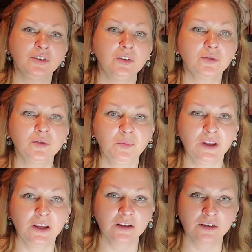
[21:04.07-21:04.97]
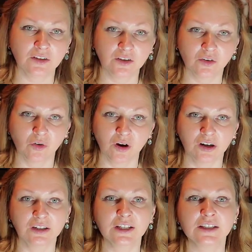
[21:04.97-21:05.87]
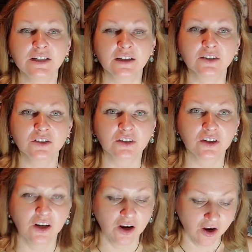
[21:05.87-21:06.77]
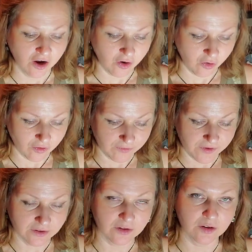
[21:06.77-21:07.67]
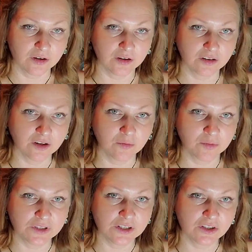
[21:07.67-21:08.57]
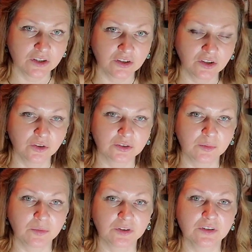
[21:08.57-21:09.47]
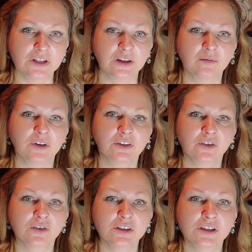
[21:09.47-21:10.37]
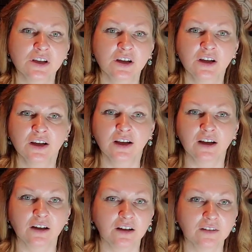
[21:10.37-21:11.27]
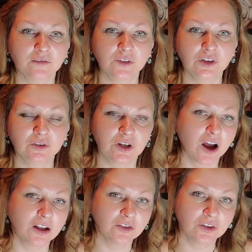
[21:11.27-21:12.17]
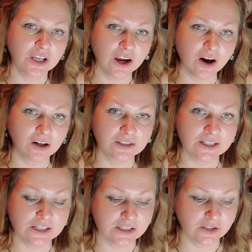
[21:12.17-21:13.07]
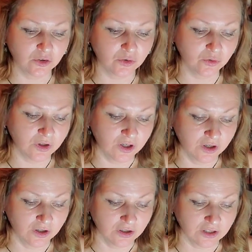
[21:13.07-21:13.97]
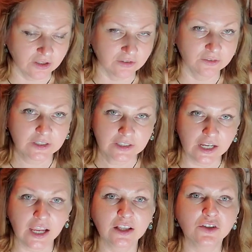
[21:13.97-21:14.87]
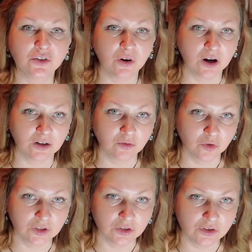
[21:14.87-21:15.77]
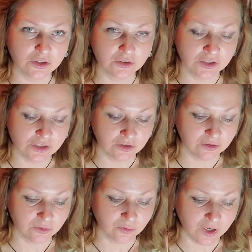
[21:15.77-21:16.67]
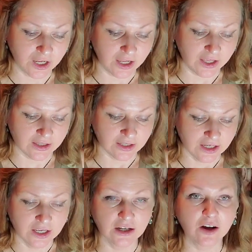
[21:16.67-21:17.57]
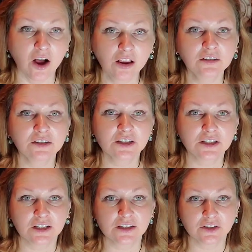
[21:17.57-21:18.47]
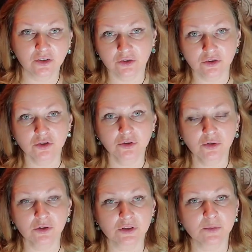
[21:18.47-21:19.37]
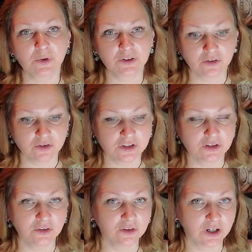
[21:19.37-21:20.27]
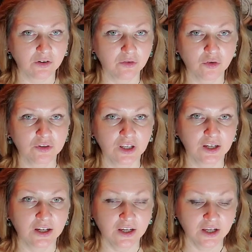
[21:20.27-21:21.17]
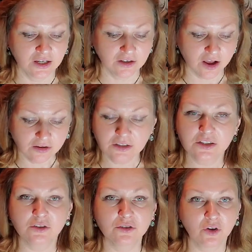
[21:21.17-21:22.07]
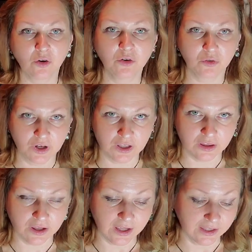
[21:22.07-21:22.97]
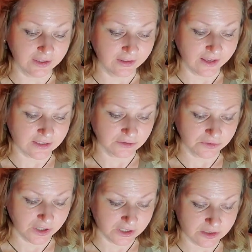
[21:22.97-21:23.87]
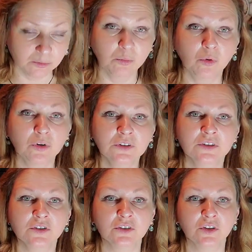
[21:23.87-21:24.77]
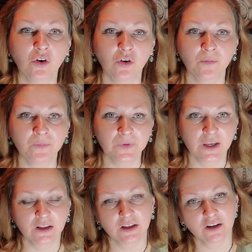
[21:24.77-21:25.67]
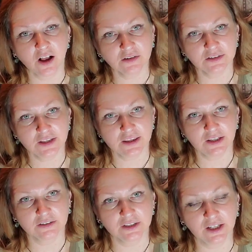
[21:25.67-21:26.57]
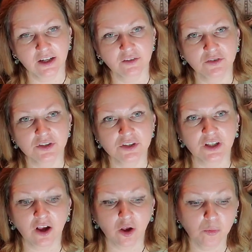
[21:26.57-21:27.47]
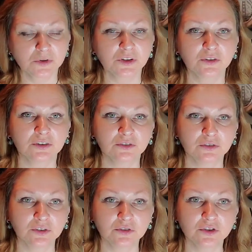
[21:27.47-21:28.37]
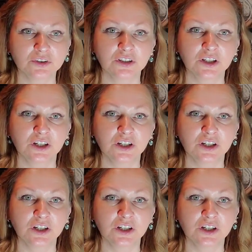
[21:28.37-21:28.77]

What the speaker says: you being your architecture of the composition you're building, because you're not only artist, you kind of create your artwork in a certain way, and colors is your tools, because you have only colors to talk with, and that's why it's important to know the color theory, which helps you in the future